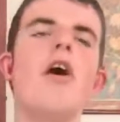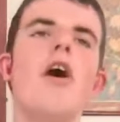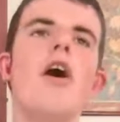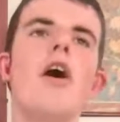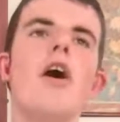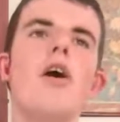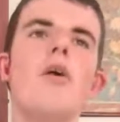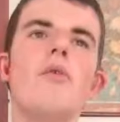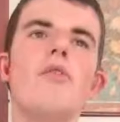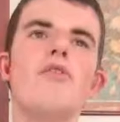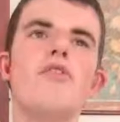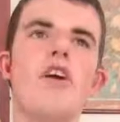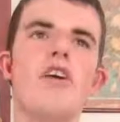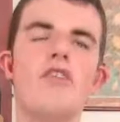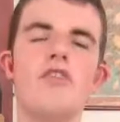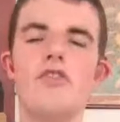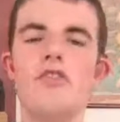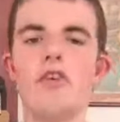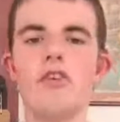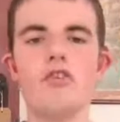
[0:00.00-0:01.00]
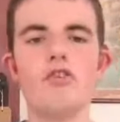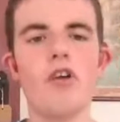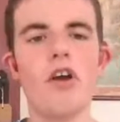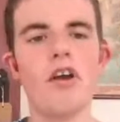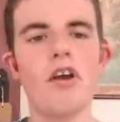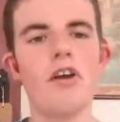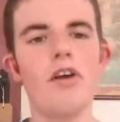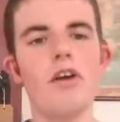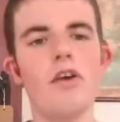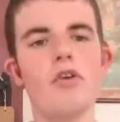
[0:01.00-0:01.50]
the testing,
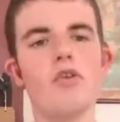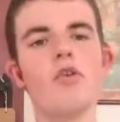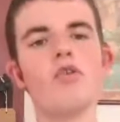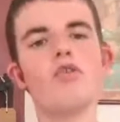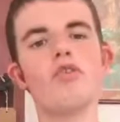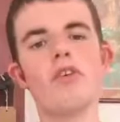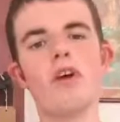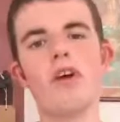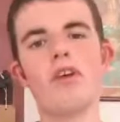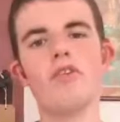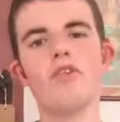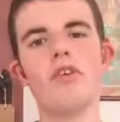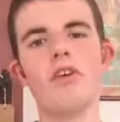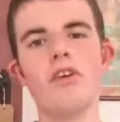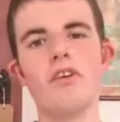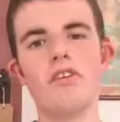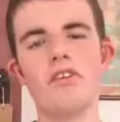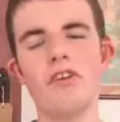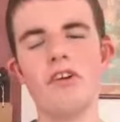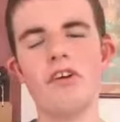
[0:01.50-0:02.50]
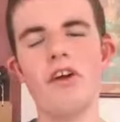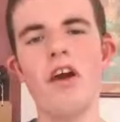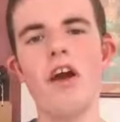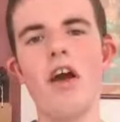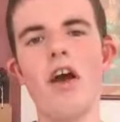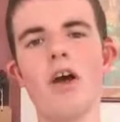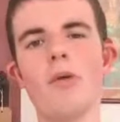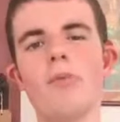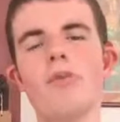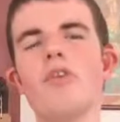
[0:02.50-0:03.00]
tracking and contact tracing
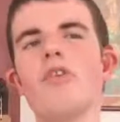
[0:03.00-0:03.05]
app.